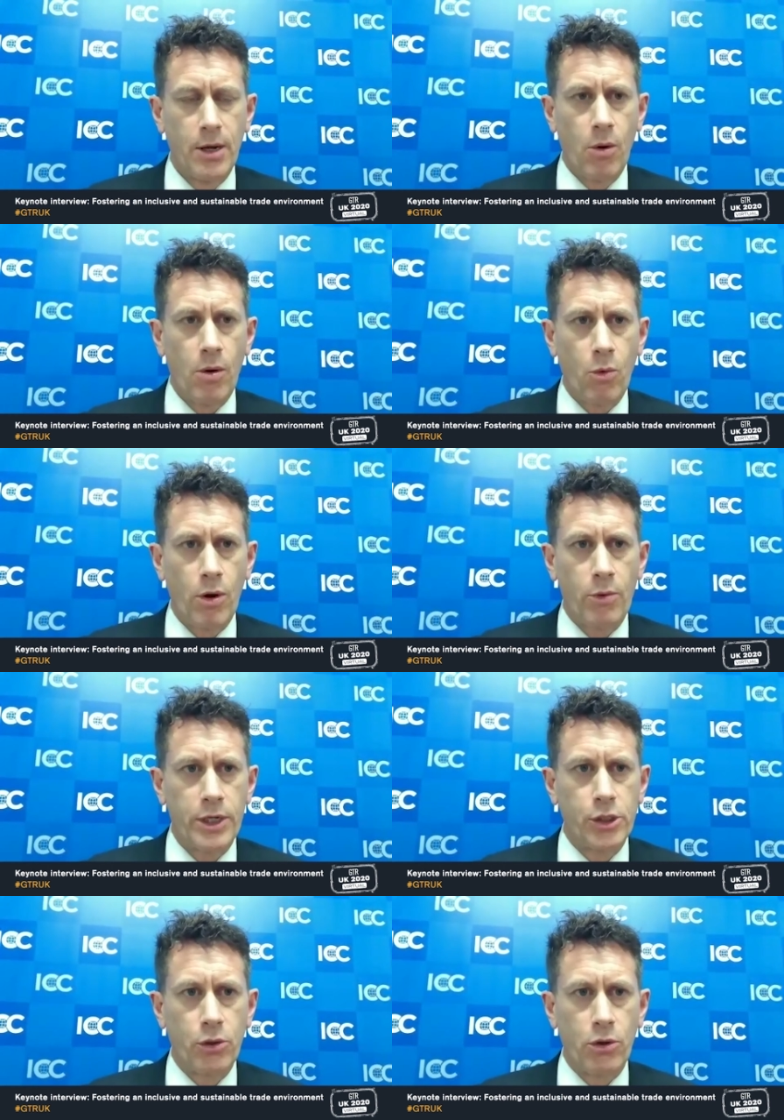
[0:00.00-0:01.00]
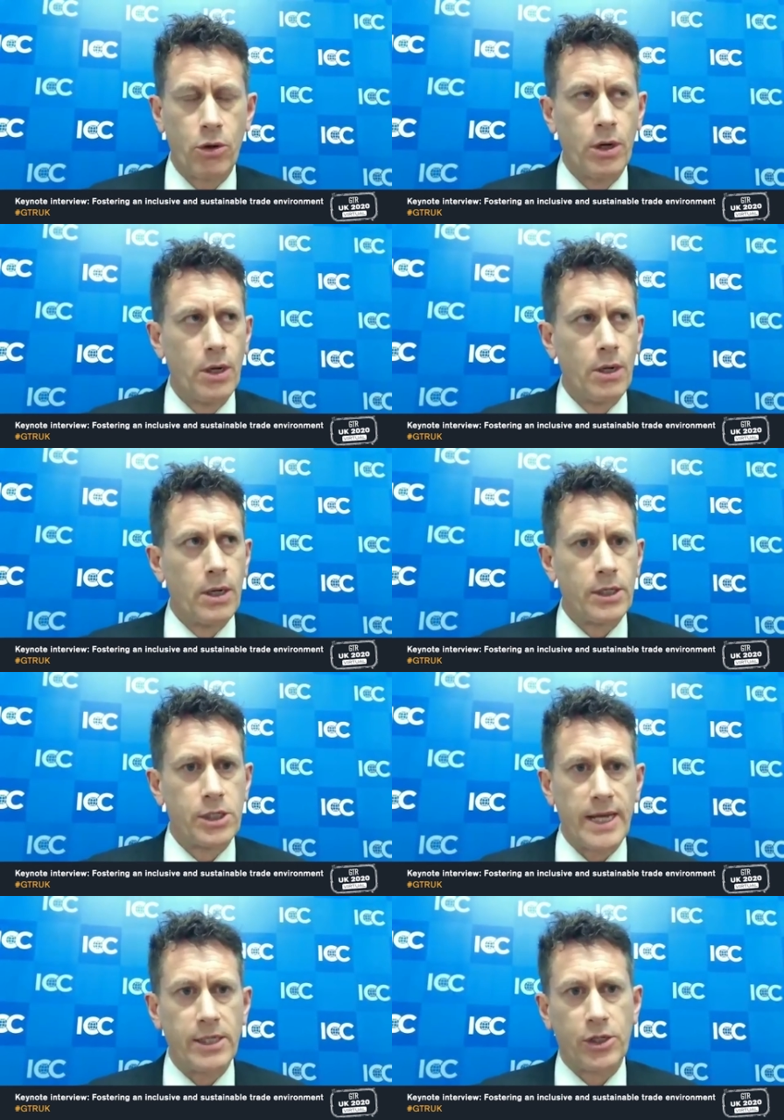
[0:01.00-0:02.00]
What is your
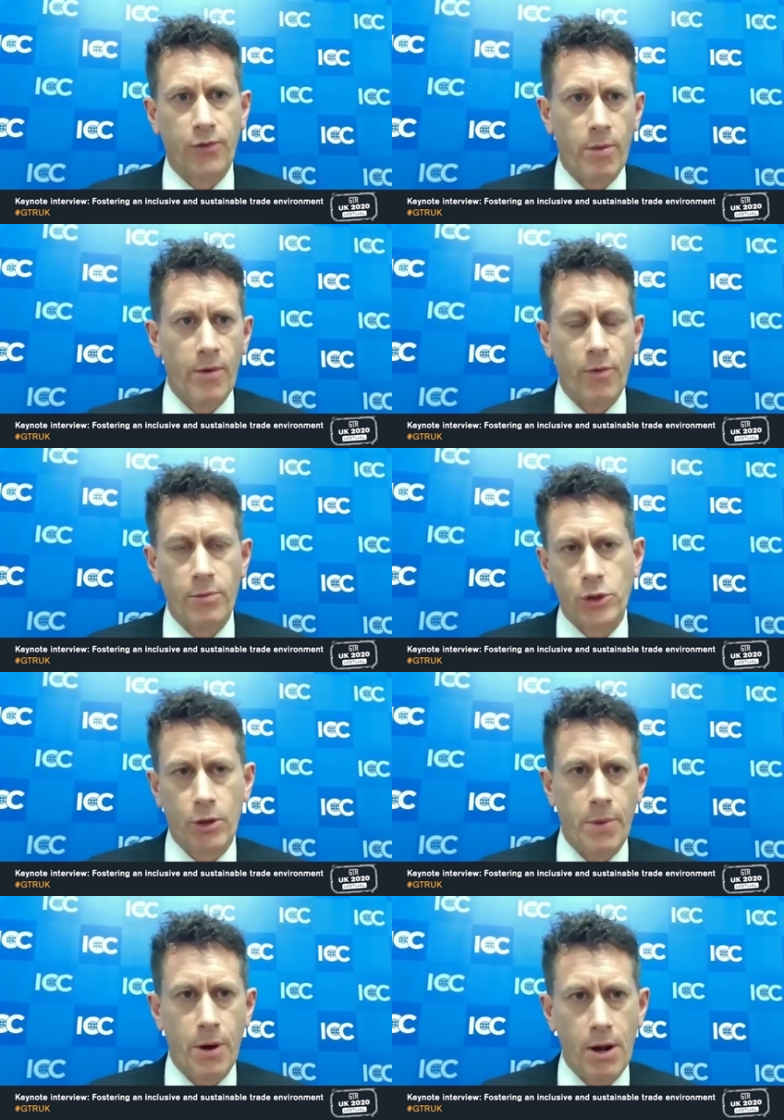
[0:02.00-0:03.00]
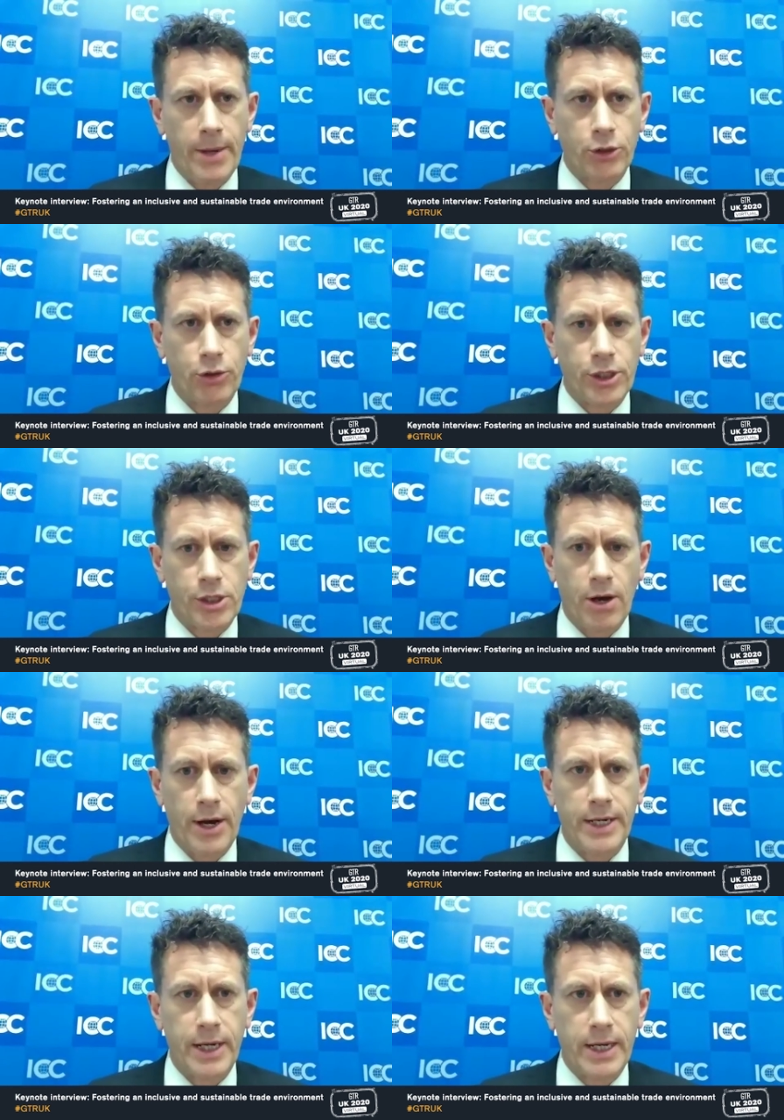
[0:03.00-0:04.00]
sense from a sort of parliamentary
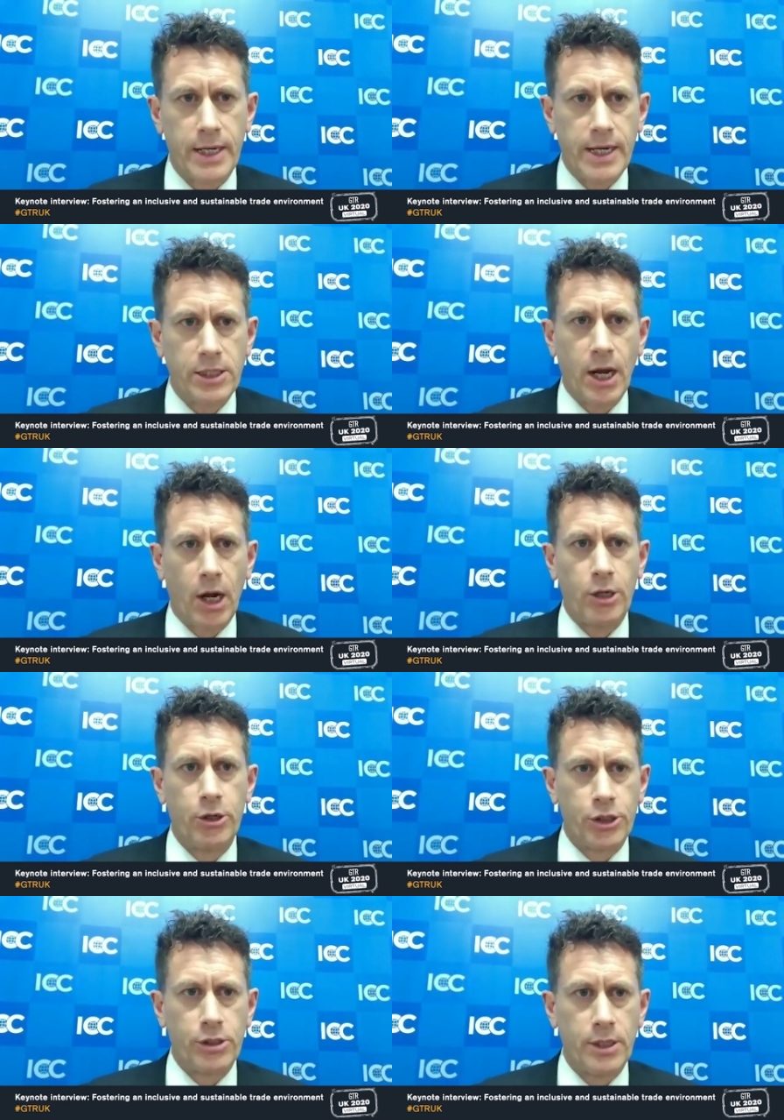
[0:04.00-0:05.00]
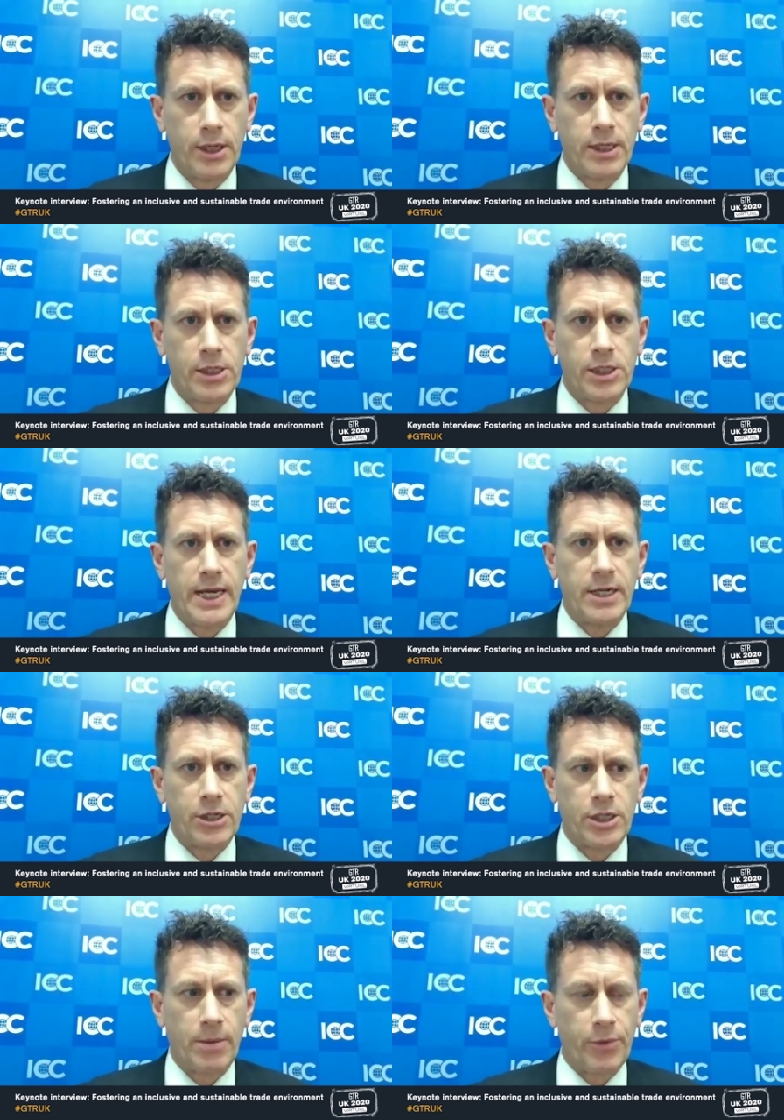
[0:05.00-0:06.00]
side? Is inclusion seen
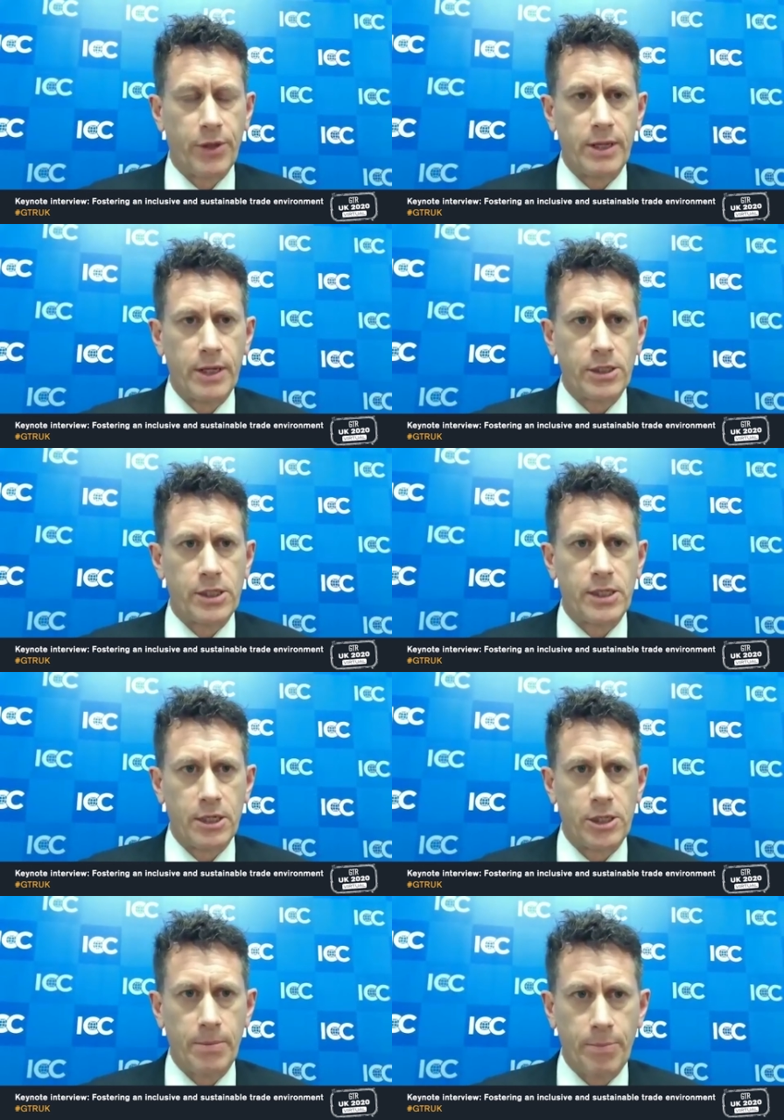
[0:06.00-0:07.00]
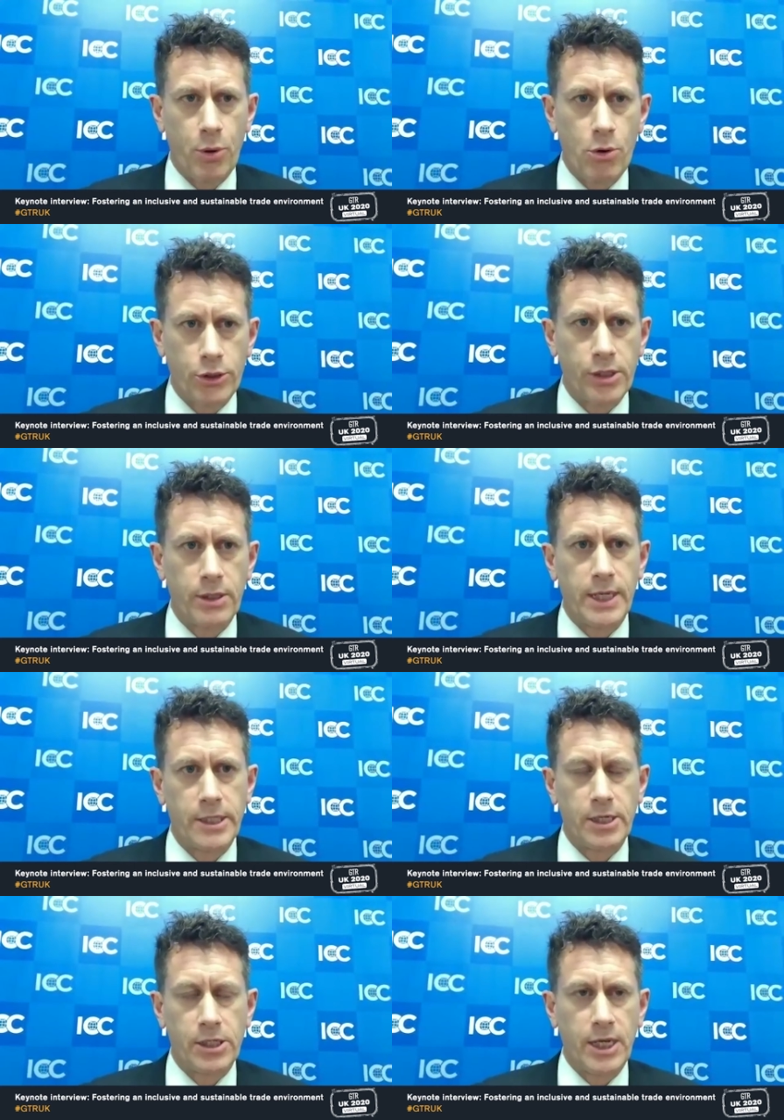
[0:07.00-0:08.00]
as something that's important? Is
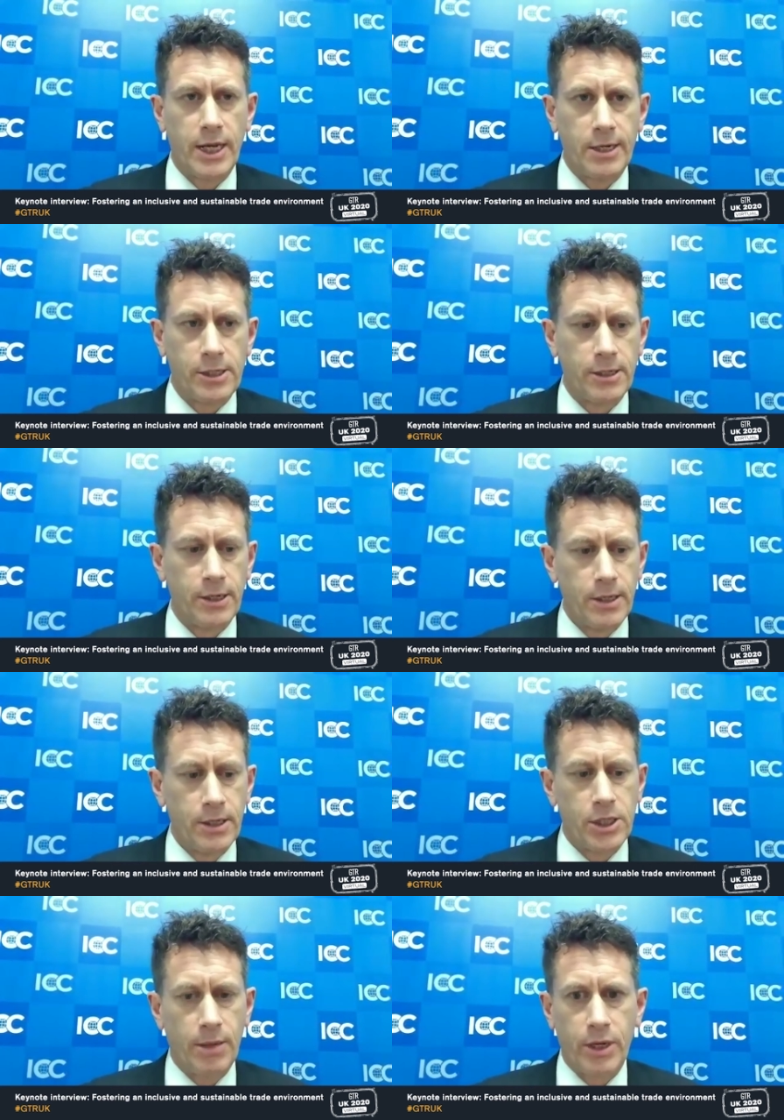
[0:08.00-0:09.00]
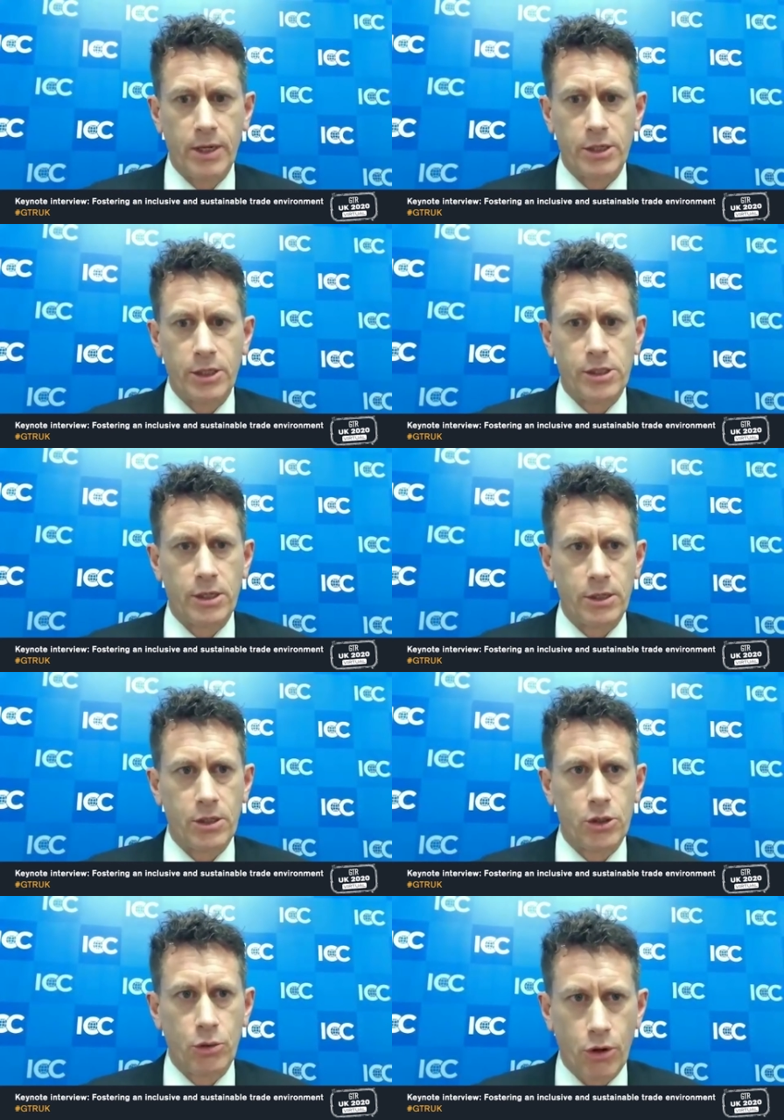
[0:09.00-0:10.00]
it seen as something that's
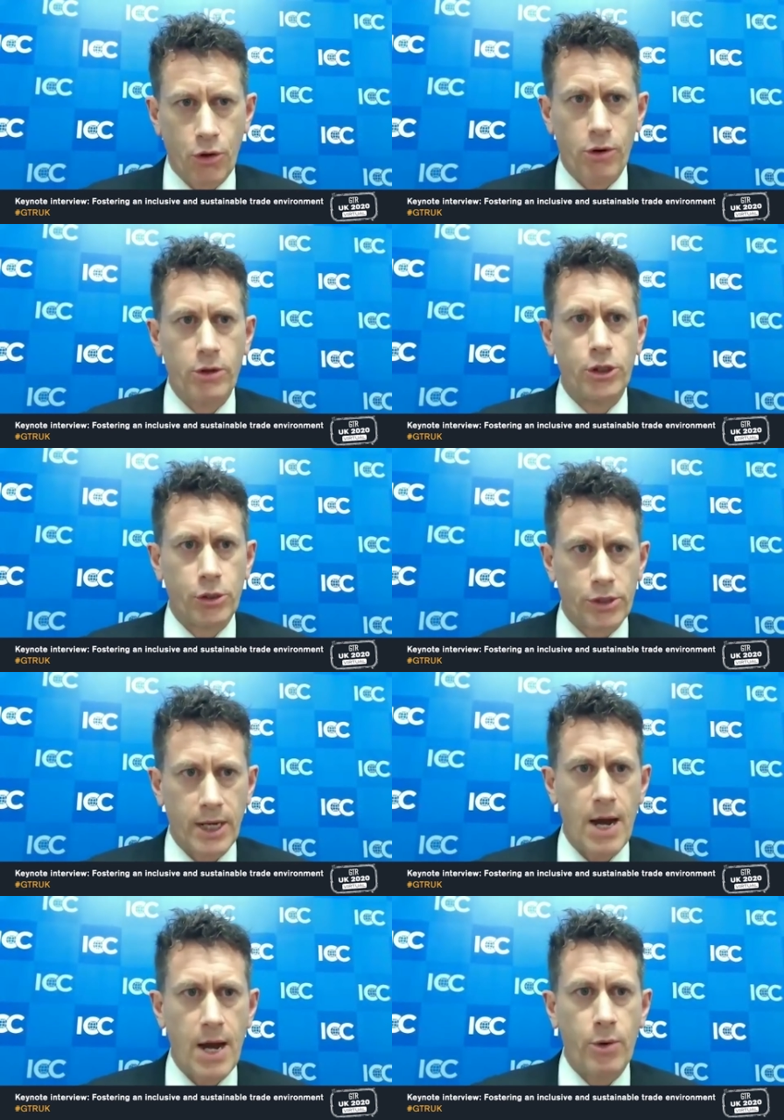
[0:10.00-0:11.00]
sort of crucial to how